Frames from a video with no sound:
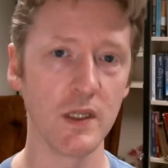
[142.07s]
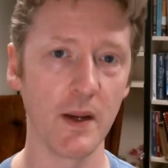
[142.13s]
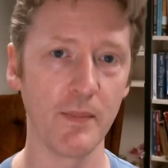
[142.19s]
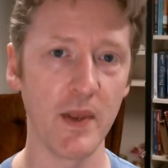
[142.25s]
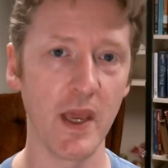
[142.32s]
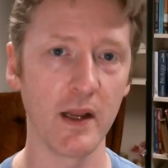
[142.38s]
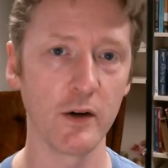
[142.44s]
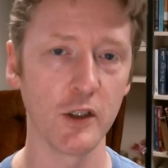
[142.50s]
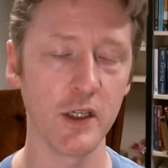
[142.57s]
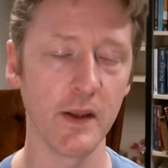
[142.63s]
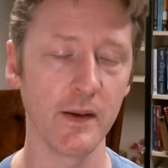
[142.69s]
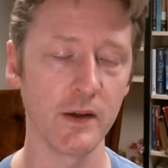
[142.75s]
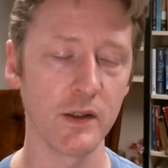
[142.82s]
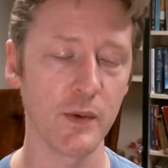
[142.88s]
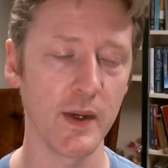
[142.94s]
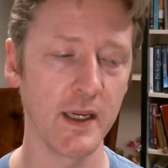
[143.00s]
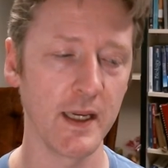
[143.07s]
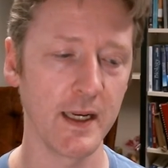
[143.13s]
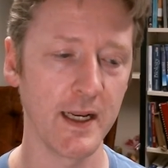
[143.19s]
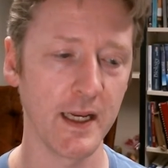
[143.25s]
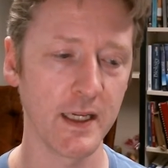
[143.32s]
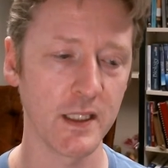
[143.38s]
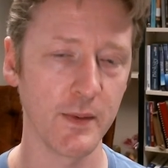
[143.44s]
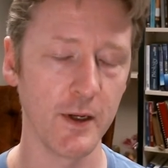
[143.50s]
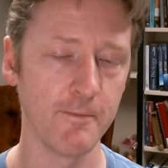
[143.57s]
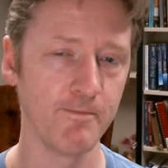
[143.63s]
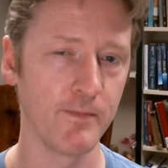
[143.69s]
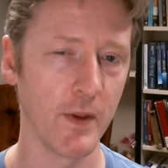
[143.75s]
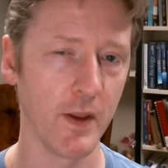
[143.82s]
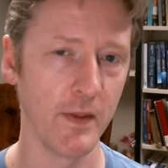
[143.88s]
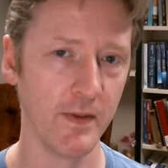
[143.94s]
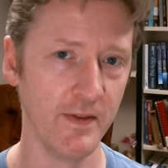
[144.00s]
up the energy in there so we can get an estimate.
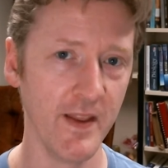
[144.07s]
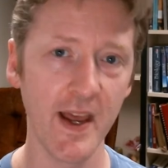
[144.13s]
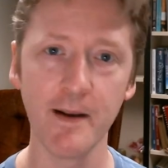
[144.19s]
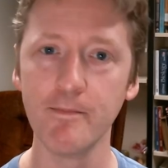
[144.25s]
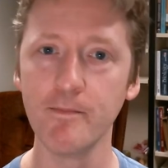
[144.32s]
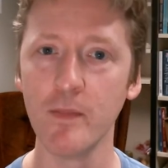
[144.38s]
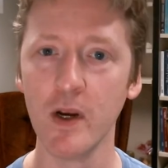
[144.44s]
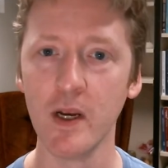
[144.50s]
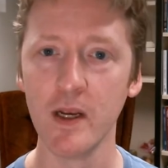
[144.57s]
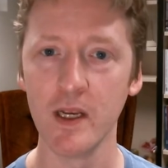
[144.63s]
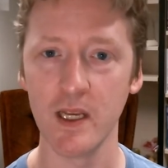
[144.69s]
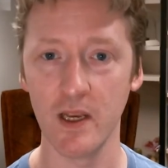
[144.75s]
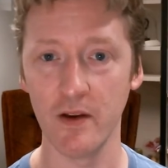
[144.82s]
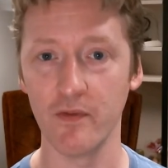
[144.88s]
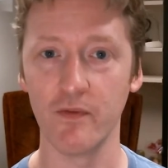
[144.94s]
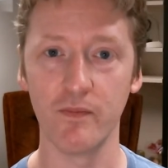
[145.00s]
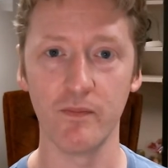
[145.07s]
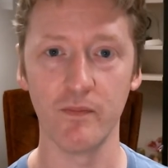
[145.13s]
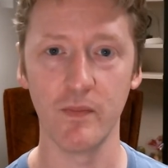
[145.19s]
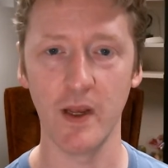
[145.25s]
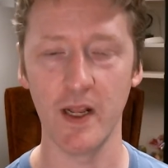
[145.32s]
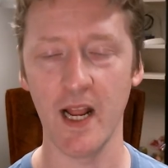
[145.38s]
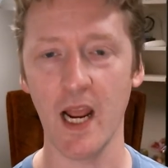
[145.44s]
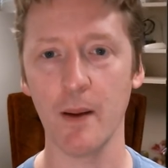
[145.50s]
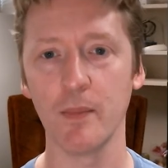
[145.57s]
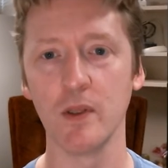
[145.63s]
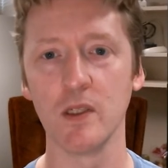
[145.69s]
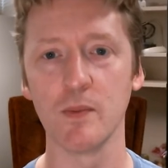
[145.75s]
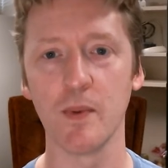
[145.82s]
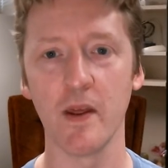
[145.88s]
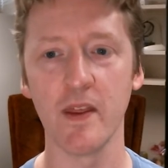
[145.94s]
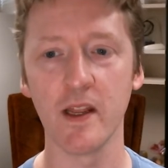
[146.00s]
And then, if it happens
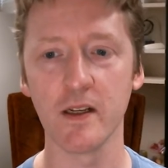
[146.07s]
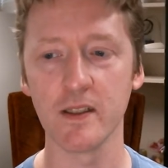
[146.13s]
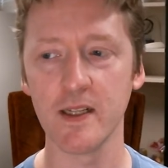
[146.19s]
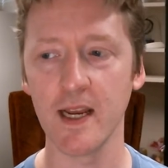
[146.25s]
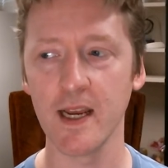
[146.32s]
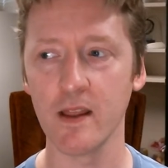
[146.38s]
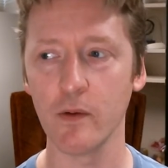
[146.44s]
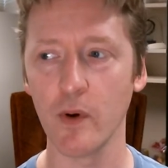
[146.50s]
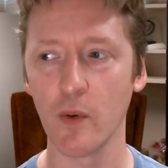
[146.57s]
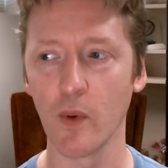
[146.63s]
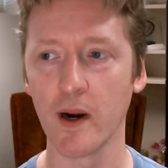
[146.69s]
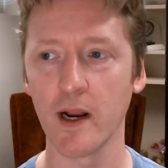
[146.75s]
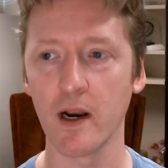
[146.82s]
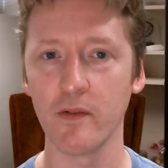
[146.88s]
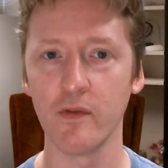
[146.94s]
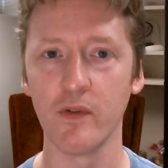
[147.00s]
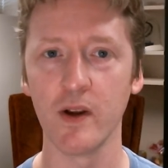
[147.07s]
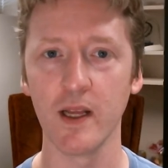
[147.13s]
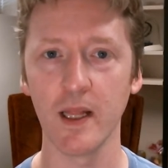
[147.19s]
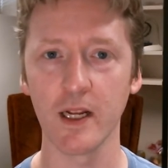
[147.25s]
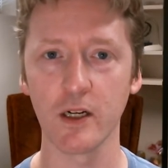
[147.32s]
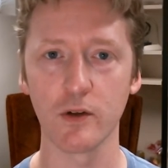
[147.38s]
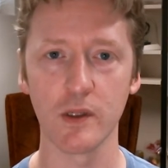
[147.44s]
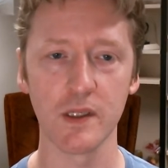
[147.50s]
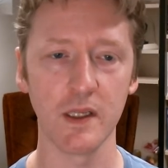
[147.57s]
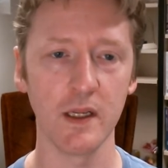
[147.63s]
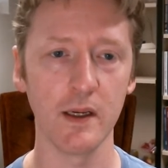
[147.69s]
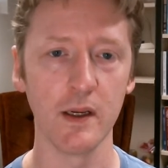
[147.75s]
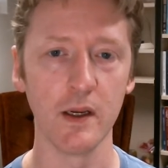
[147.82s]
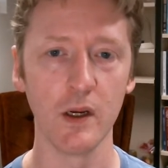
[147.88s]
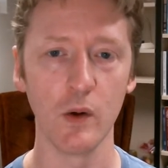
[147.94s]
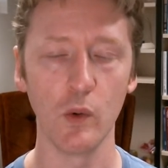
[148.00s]
by the end of the day that we run out of electricity,
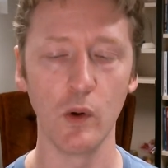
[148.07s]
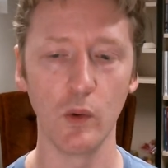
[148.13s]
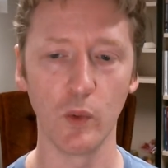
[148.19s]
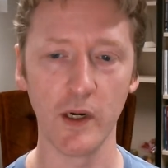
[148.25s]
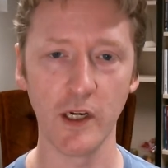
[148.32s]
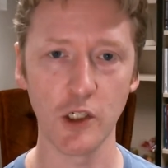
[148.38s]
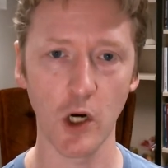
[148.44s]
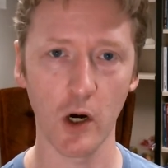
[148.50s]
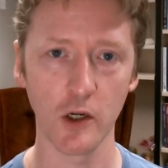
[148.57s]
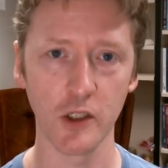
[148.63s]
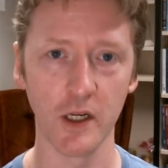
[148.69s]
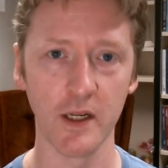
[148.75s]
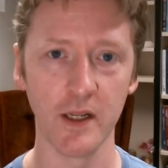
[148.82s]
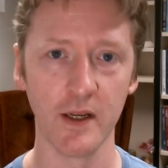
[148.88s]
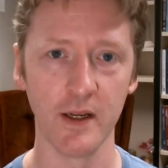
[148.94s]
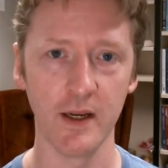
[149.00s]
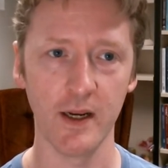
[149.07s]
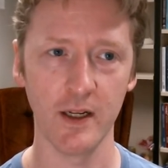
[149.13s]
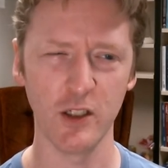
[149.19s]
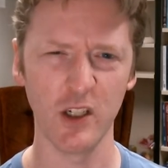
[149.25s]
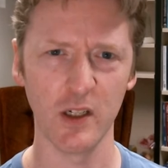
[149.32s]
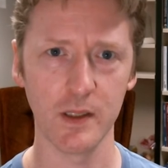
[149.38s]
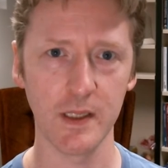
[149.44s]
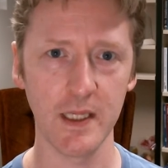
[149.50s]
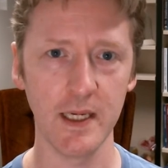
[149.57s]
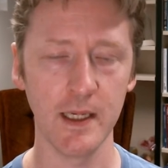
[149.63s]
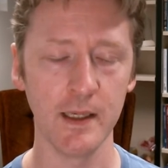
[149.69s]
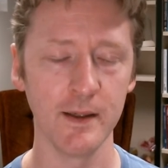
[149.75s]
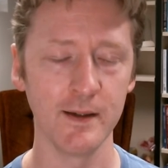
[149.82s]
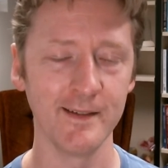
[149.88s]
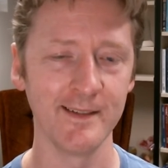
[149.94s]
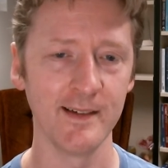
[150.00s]
we'll recharge it and just see
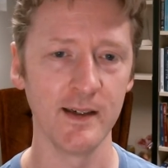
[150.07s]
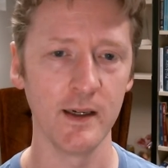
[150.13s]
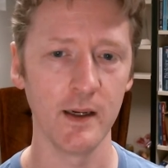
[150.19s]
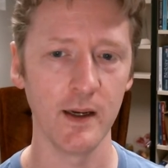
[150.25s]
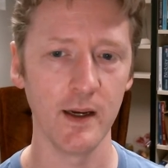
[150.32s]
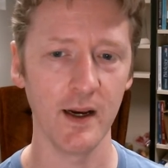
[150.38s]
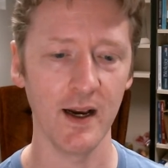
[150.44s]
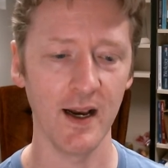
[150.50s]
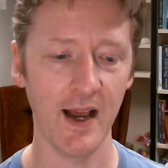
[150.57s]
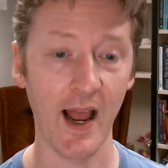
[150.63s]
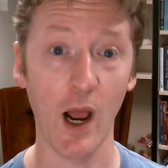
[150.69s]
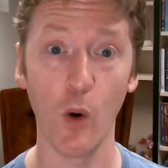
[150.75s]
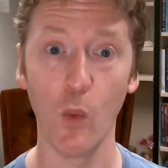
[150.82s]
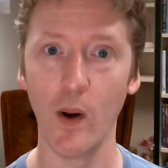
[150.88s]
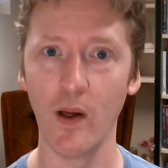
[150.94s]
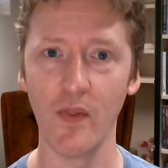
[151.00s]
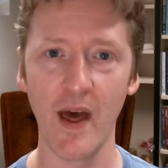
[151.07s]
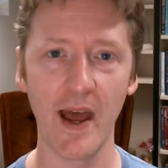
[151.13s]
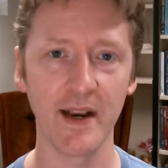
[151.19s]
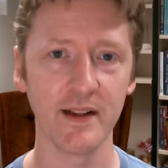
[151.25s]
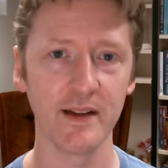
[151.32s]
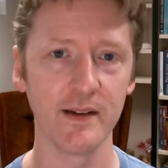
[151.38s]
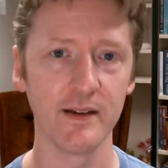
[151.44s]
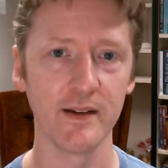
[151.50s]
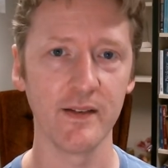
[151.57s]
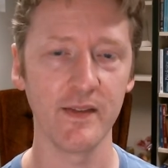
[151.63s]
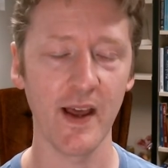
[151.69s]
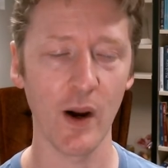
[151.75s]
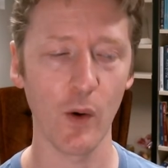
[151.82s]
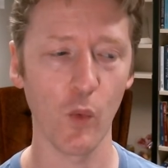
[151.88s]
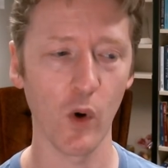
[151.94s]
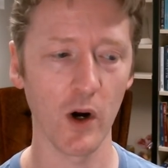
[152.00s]
uh, how well that
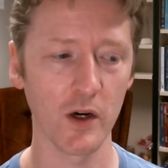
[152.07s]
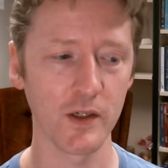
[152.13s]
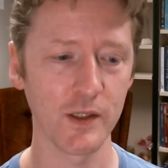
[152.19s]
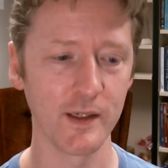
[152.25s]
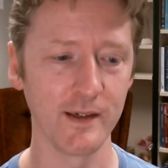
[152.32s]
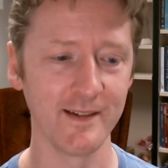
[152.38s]
that works.